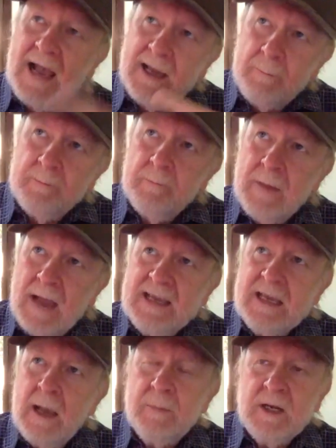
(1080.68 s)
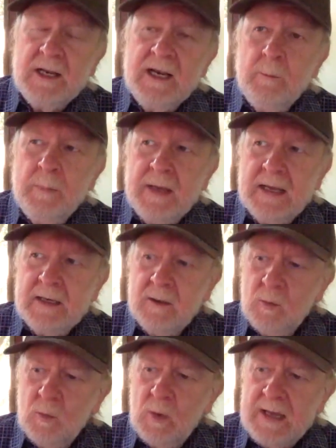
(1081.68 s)
back up, backing up a little bit,
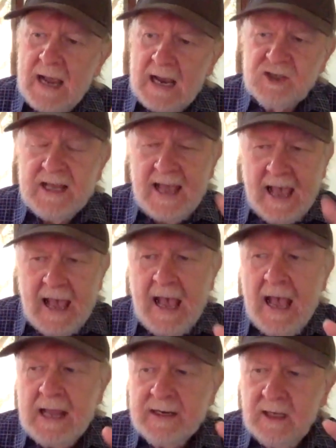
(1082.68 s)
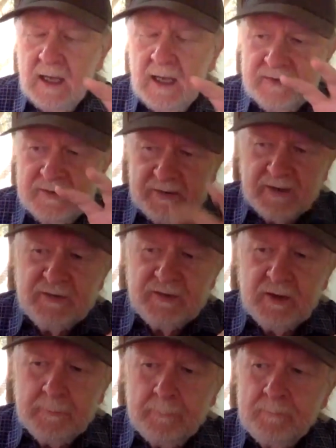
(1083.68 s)
we actually had a
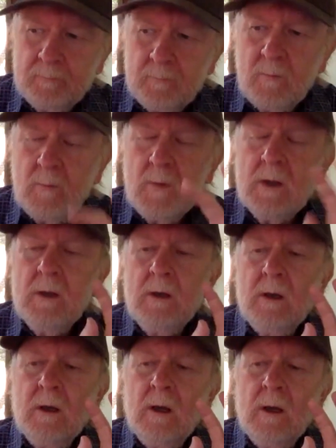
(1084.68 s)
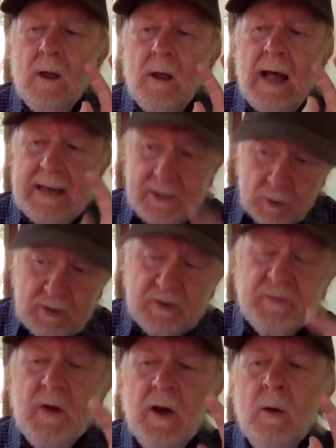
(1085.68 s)
system at
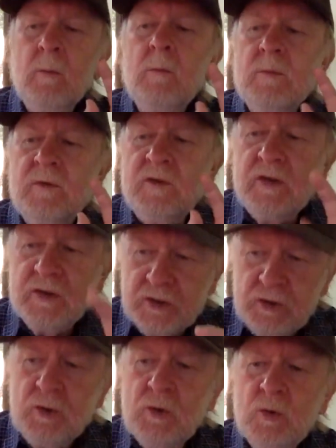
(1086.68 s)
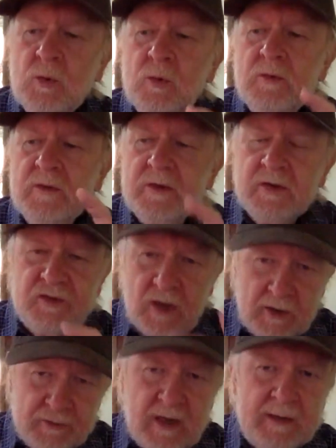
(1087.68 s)
Lucasfilm to do the
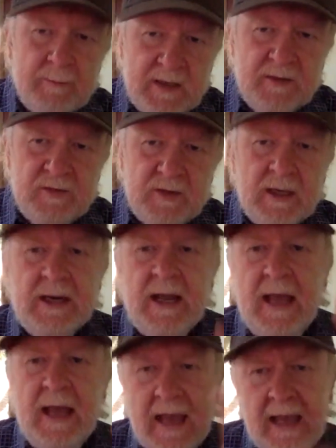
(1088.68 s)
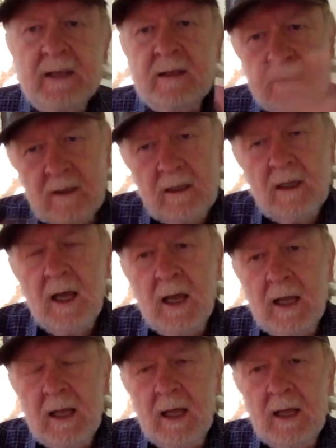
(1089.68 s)
Star Trek piece in and
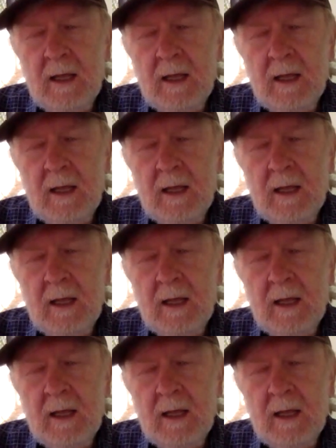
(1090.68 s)
uh,